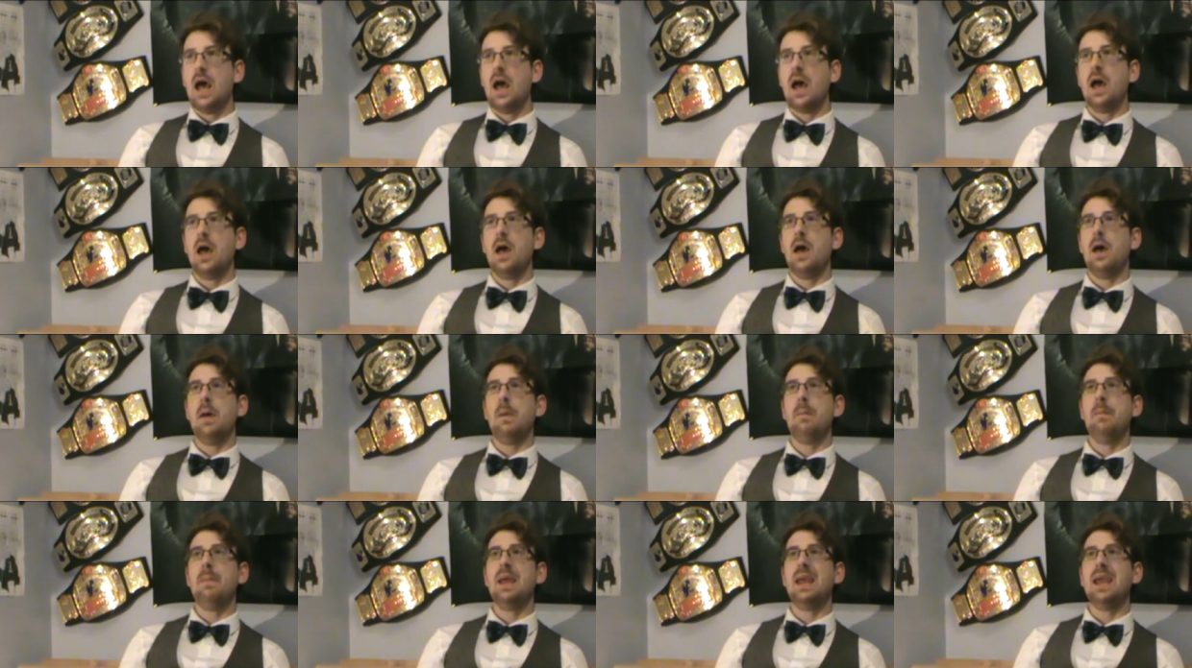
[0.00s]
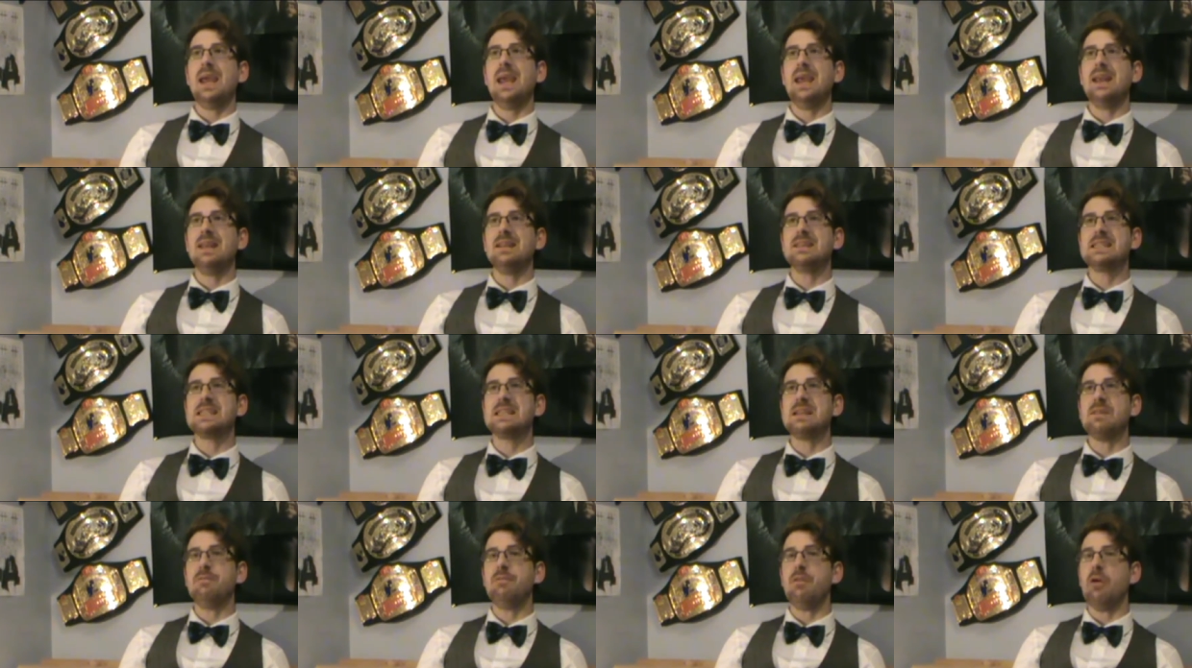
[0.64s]
Um,
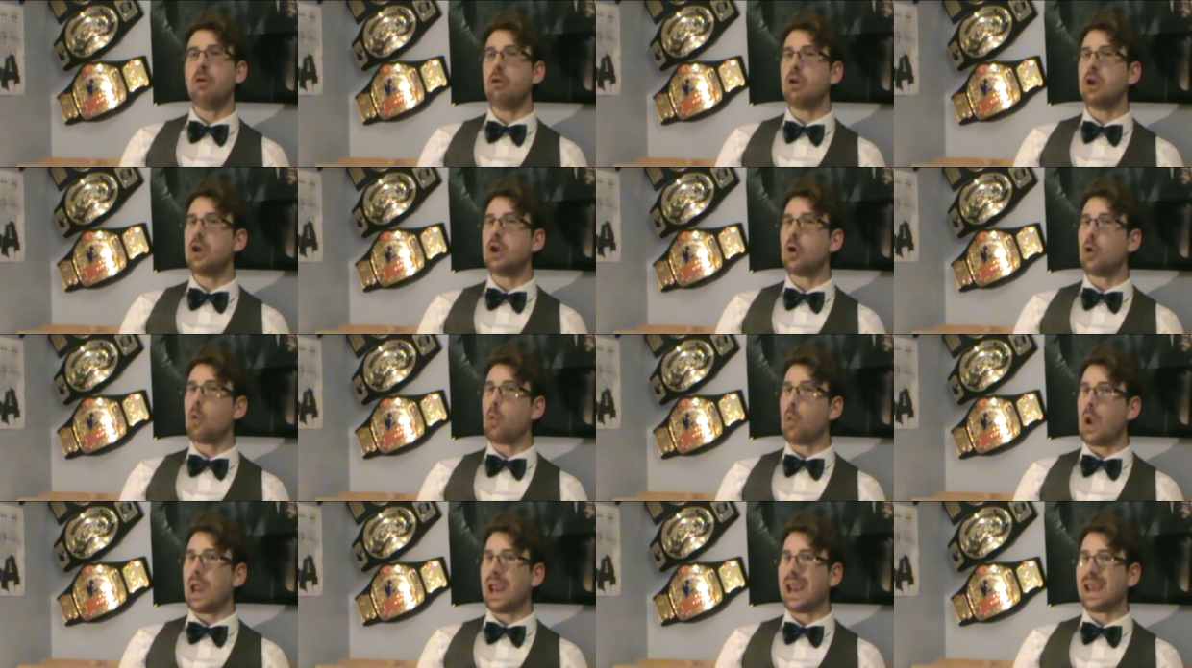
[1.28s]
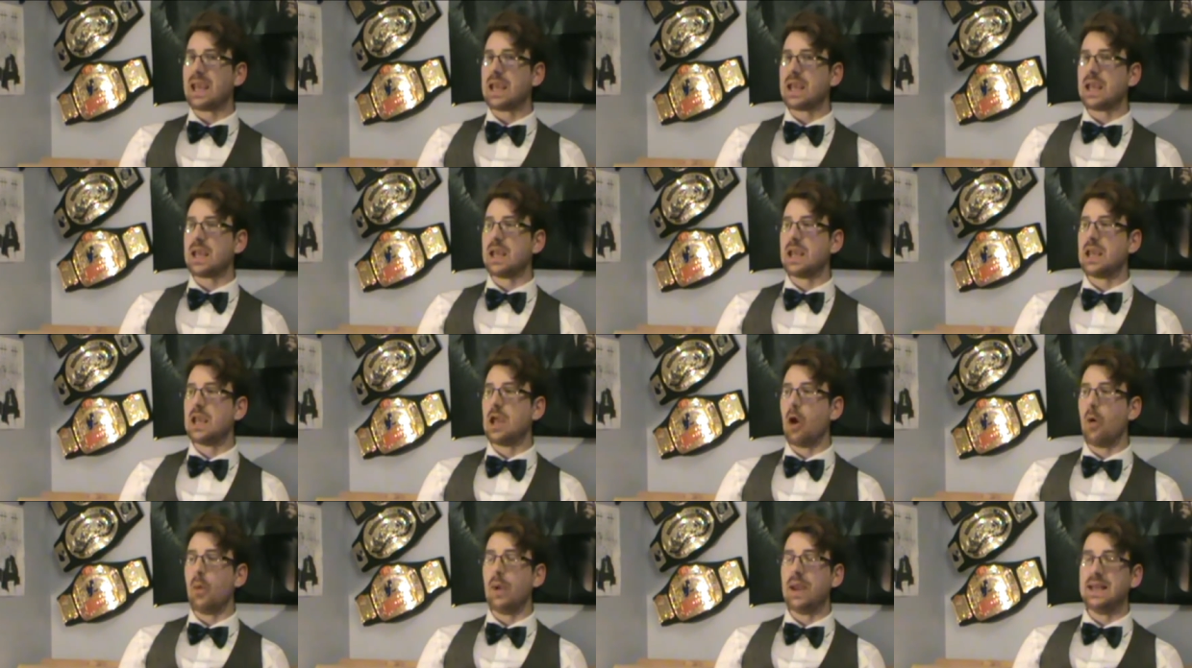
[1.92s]
it's very quick
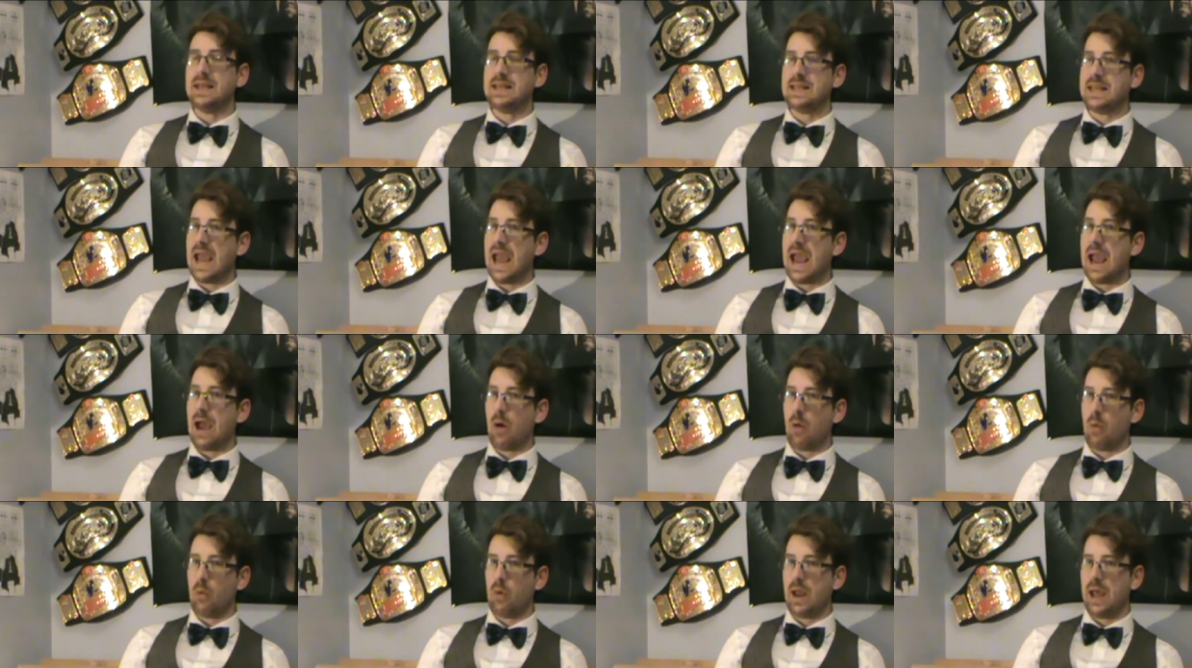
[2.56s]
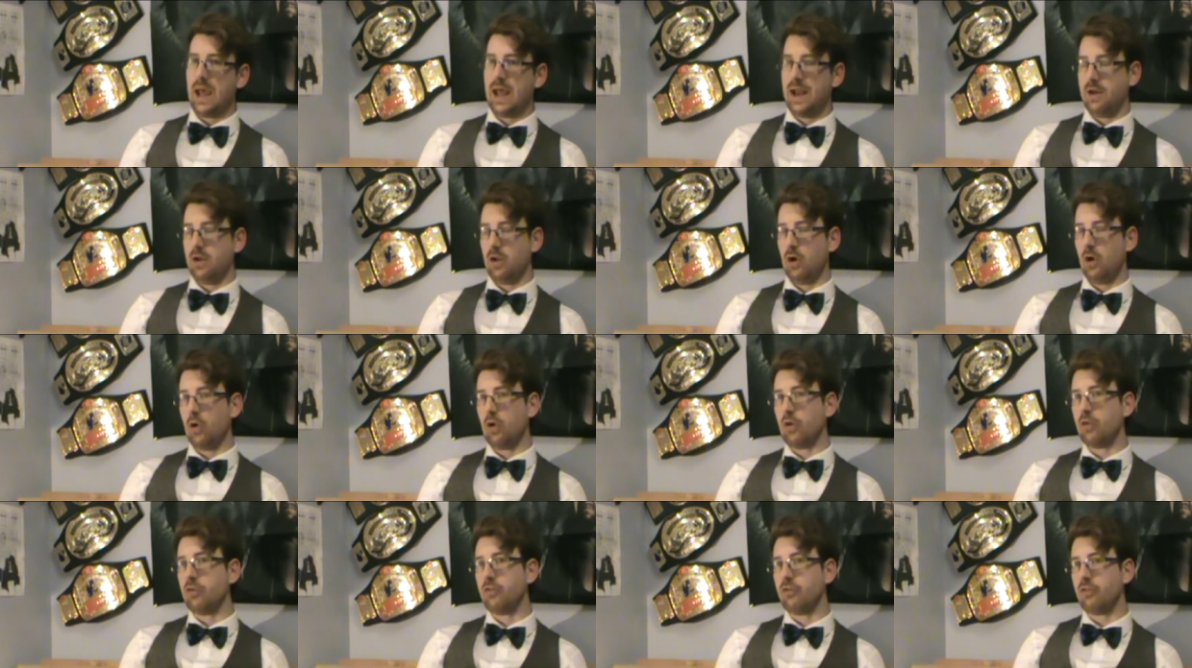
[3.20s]
going down and a
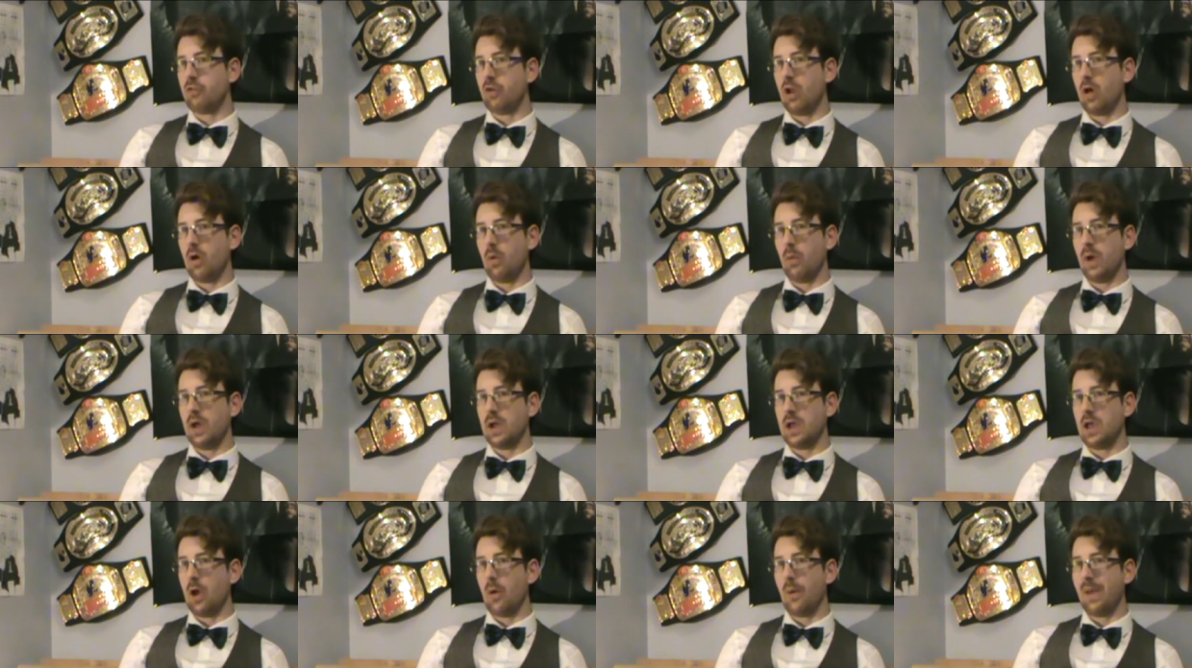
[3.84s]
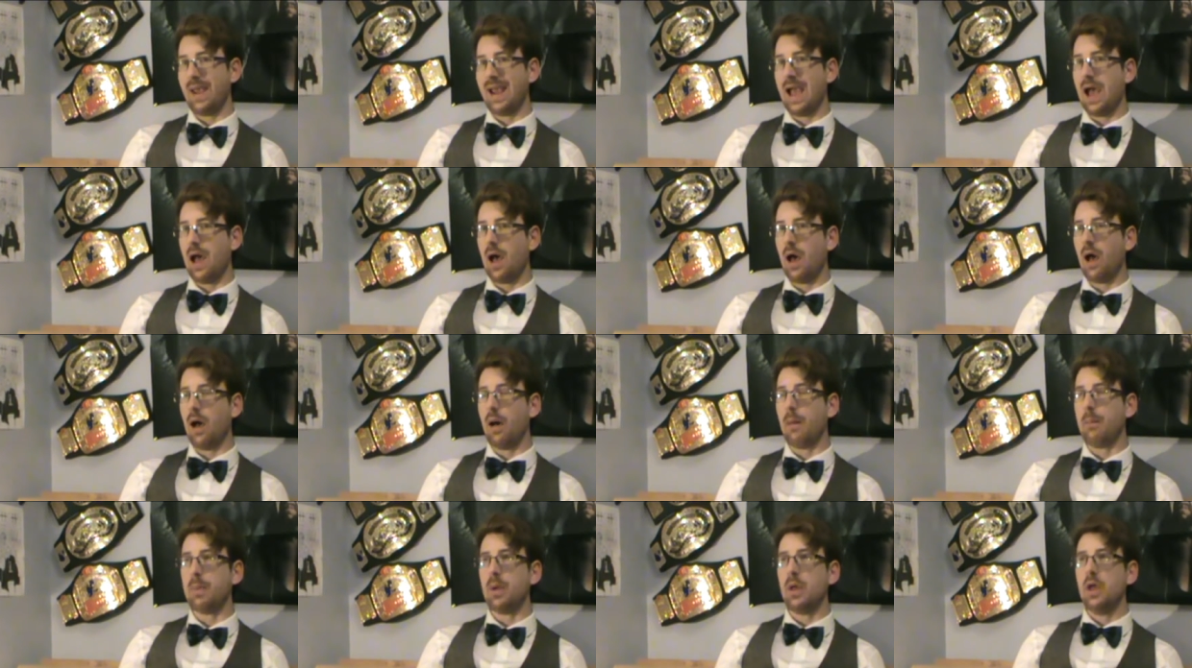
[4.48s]
lot slower going
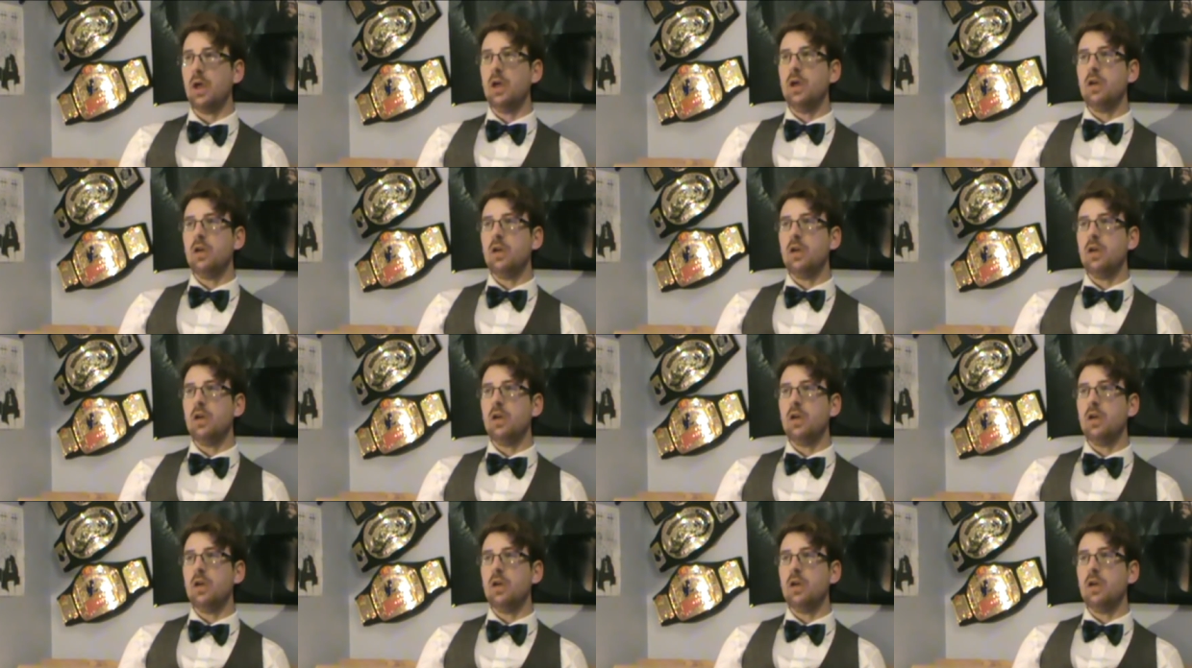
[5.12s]
up,